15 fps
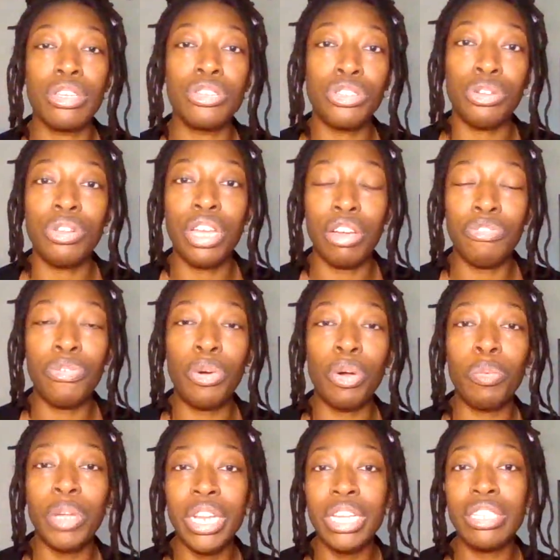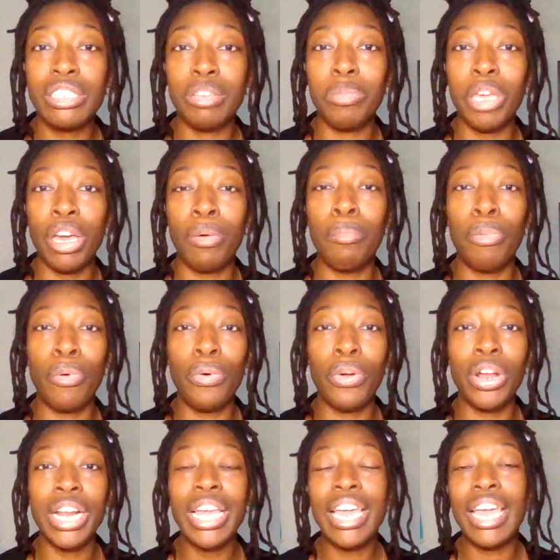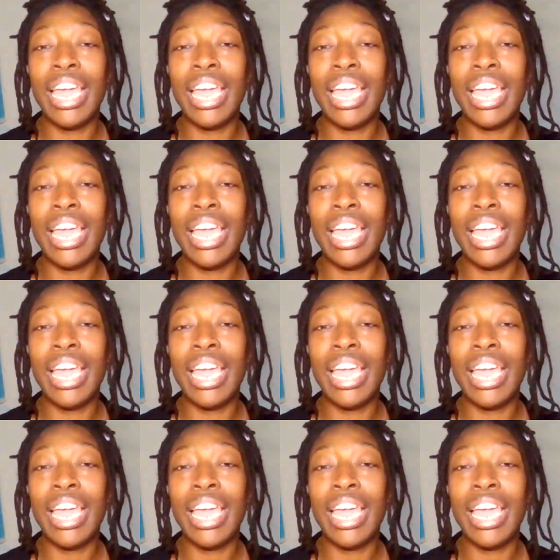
And so therefore we need to be on board